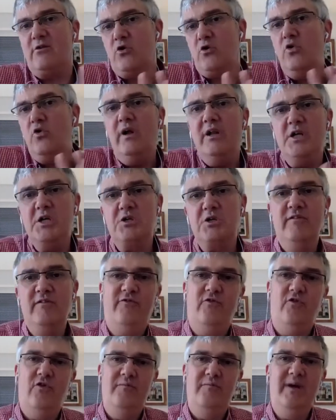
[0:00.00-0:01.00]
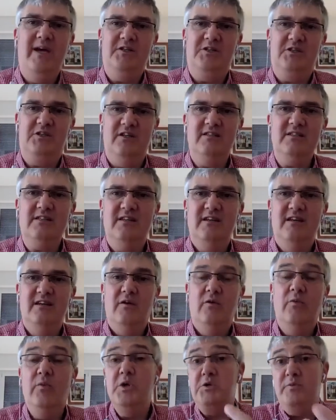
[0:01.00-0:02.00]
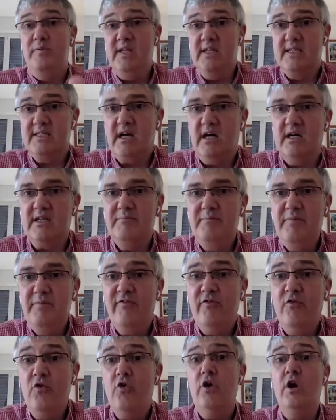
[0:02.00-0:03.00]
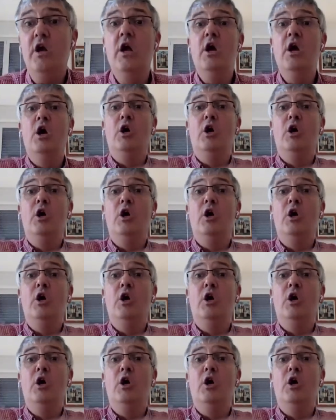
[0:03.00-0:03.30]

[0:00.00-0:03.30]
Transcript: coalition formations, which we discussed before,